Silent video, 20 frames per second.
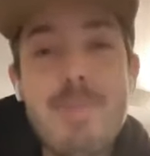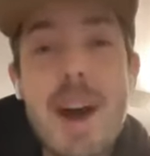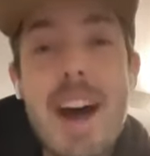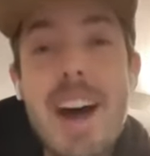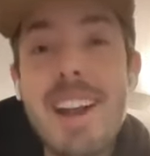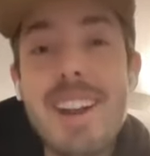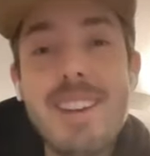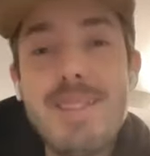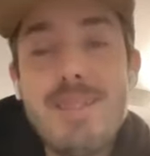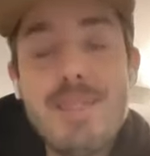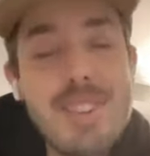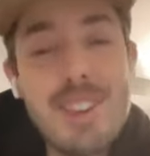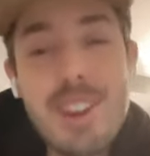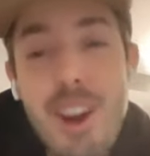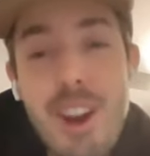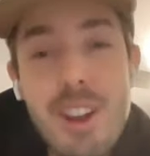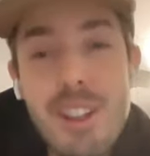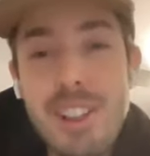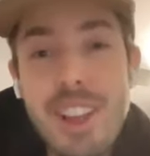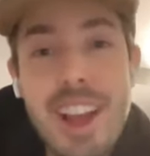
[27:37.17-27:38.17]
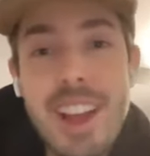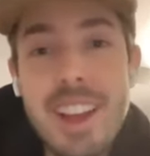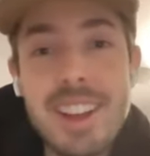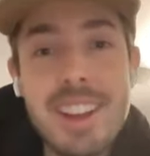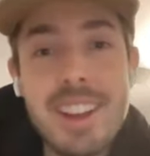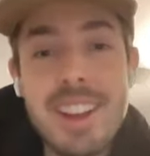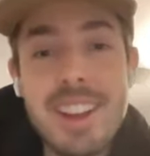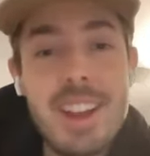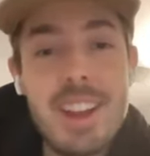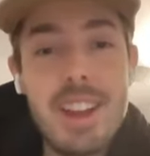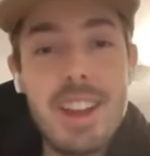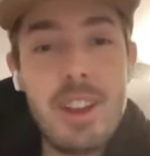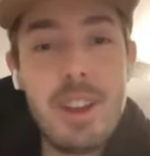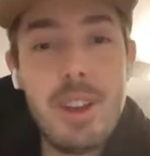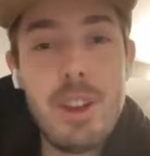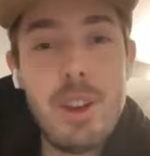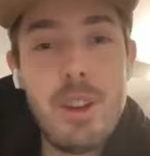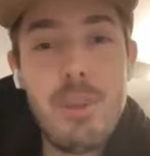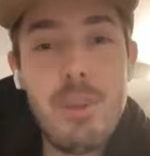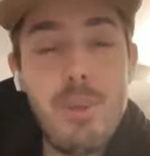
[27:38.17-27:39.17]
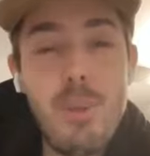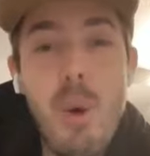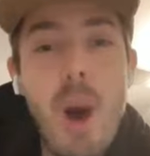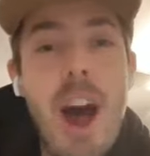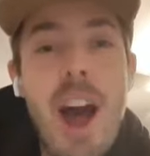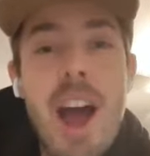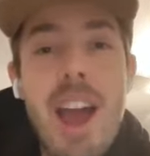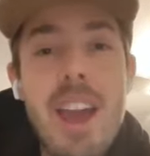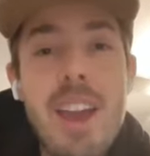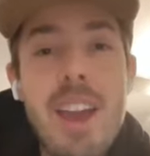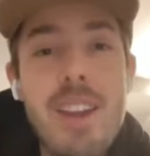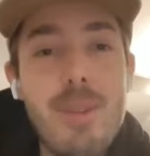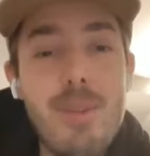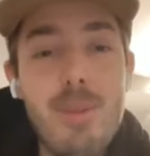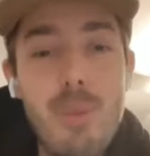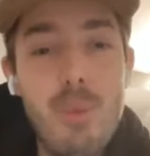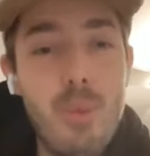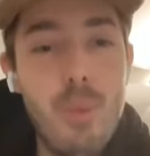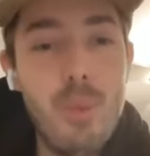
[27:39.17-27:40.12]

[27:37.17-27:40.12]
but, you know, like why,